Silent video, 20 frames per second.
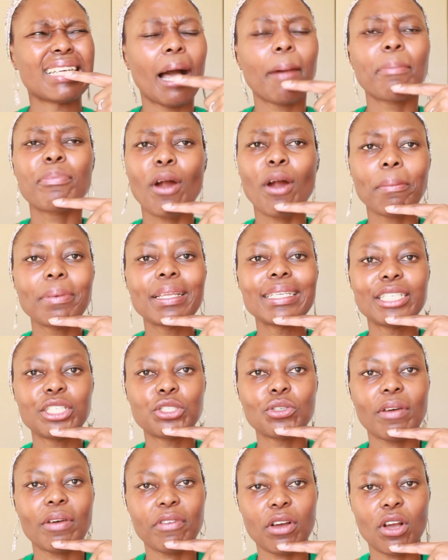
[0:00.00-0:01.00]
I probably
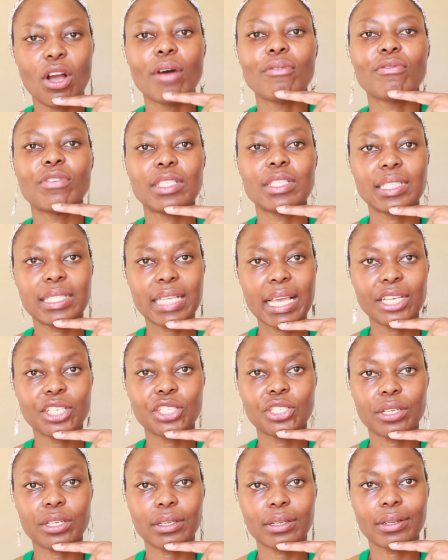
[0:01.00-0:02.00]
need to have a
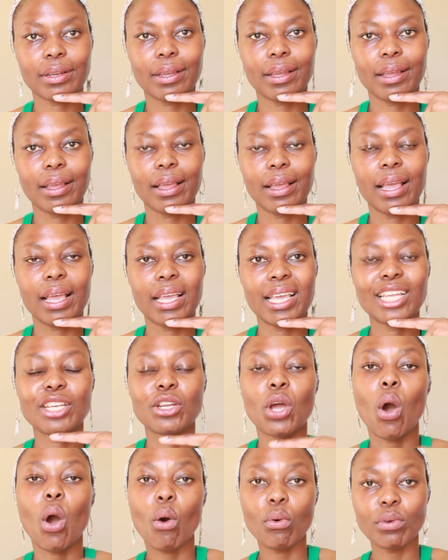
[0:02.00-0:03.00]
conversation
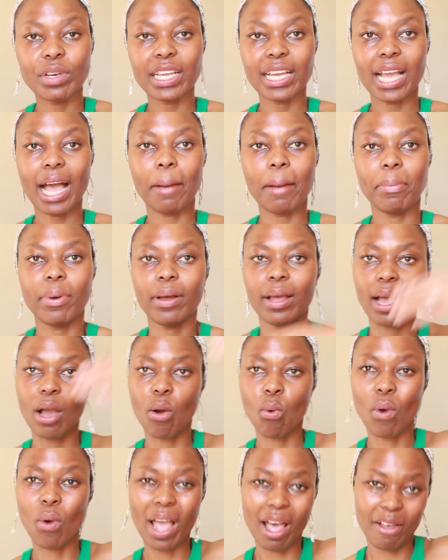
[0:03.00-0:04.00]
in owning up
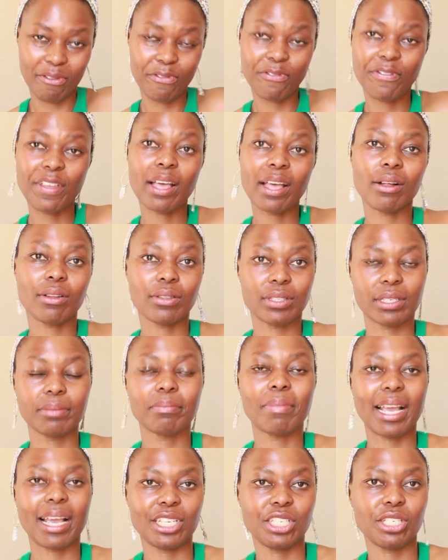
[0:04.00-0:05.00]
where I failed
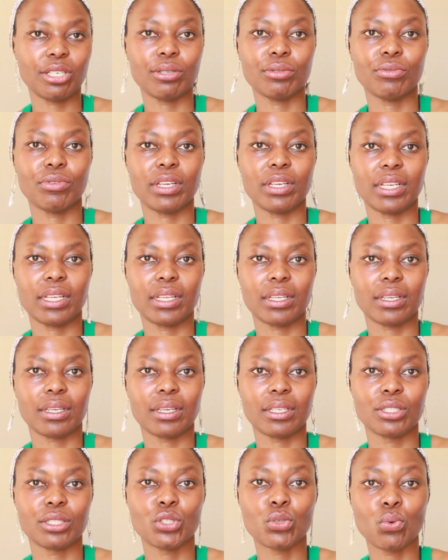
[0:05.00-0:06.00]
my children,
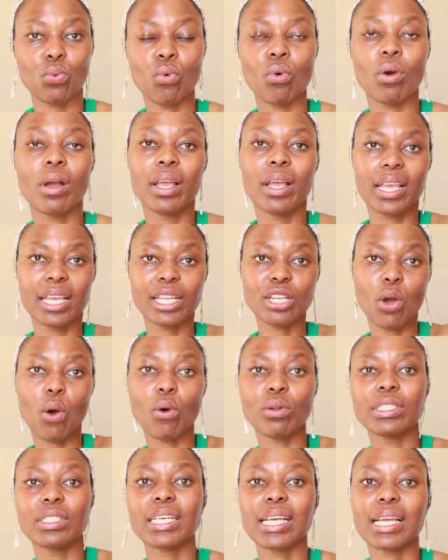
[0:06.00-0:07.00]

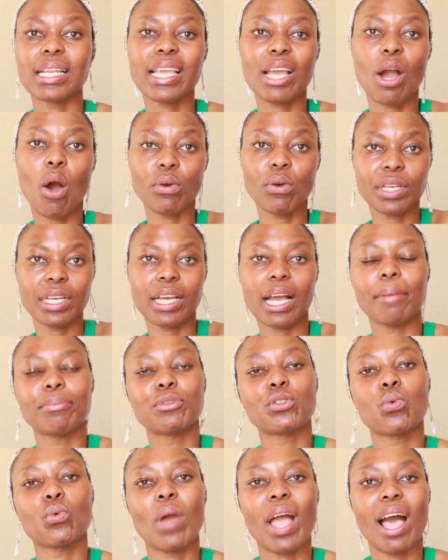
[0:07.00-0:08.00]
owning
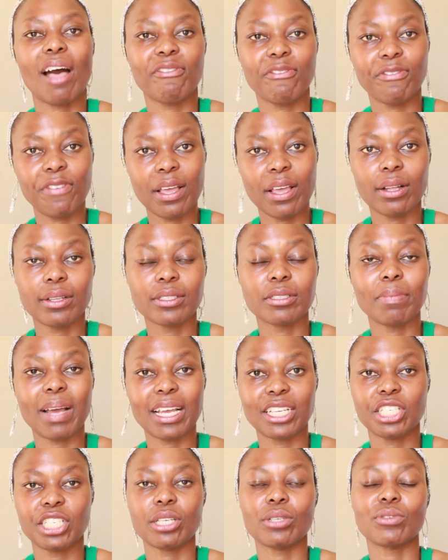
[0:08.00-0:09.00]
up to where I failed
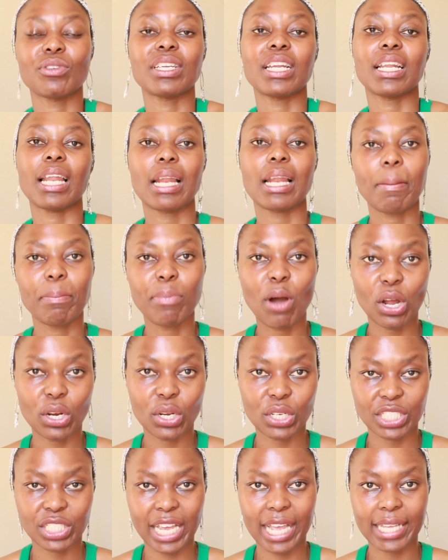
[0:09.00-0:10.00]
my children and
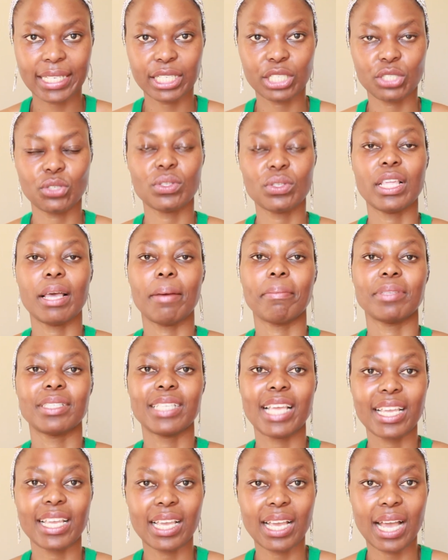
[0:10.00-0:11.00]
apologizing to them,
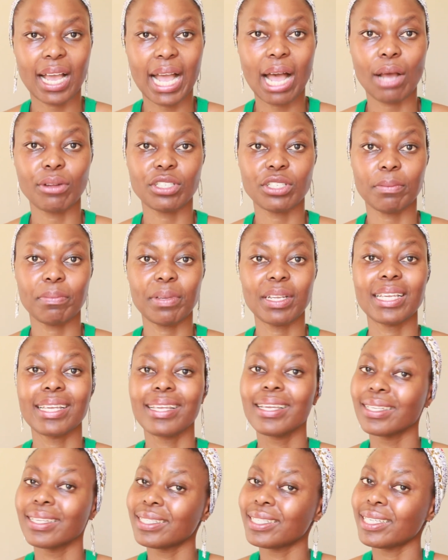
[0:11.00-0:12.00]
taking
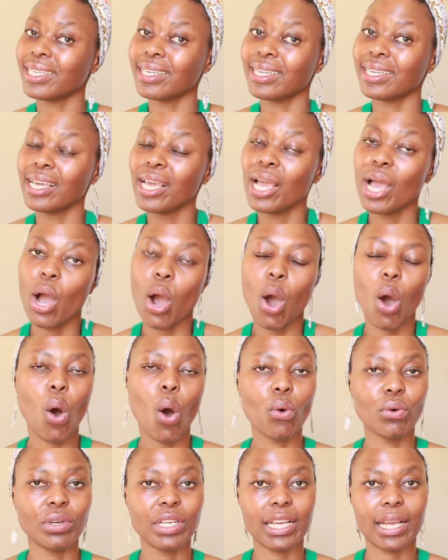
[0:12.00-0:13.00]
accountability,
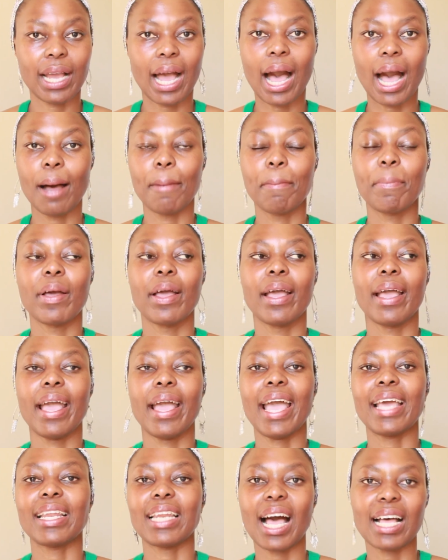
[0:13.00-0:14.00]
owning up
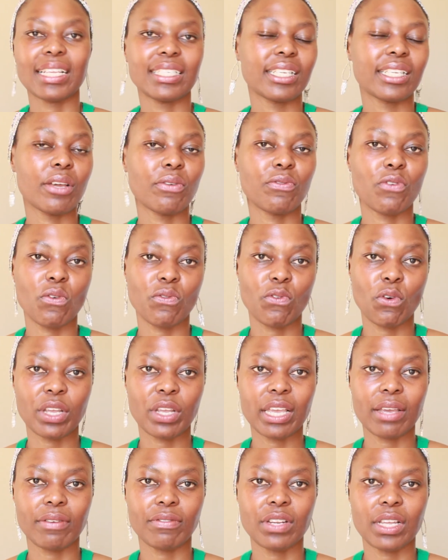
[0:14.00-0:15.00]
and asking for
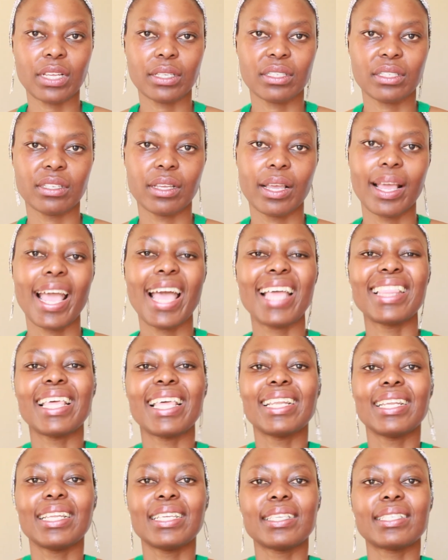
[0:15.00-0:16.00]
forgiveness. And
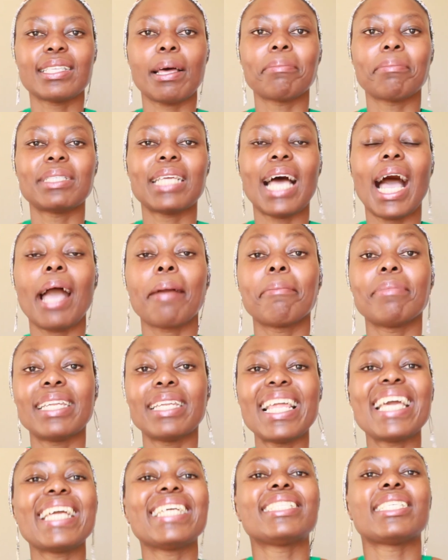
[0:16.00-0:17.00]
then sometime
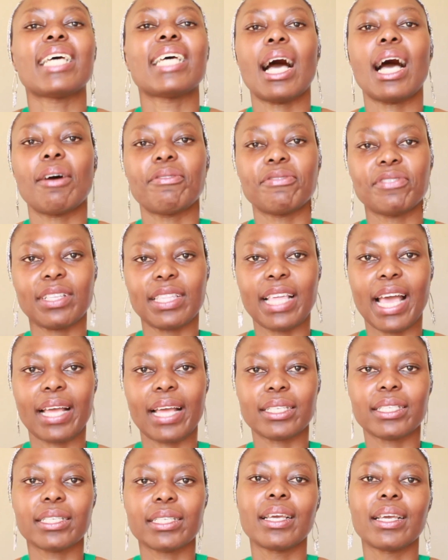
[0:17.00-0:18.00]
later after
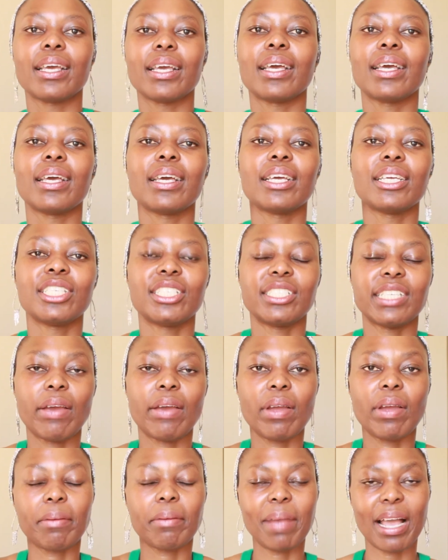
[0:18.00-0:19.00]
that,
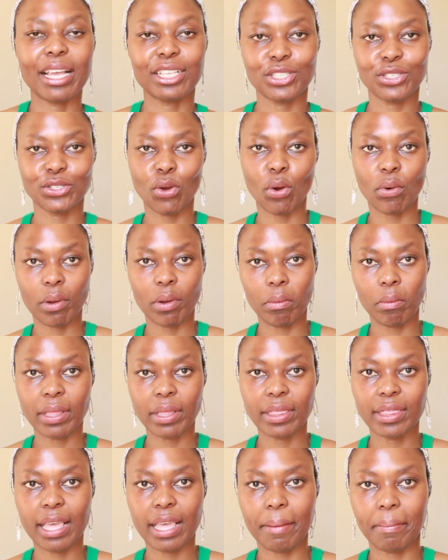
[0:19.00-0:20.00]
sharing my story
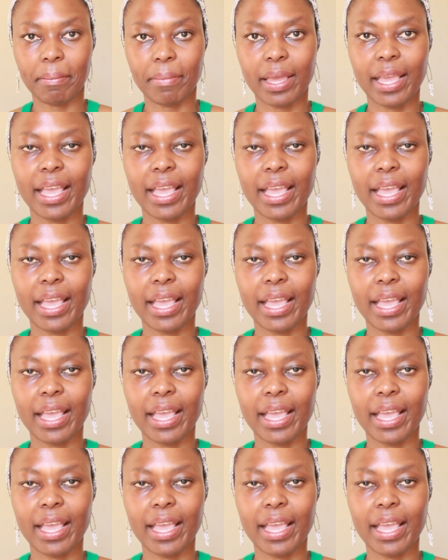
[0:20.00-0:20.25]
with them.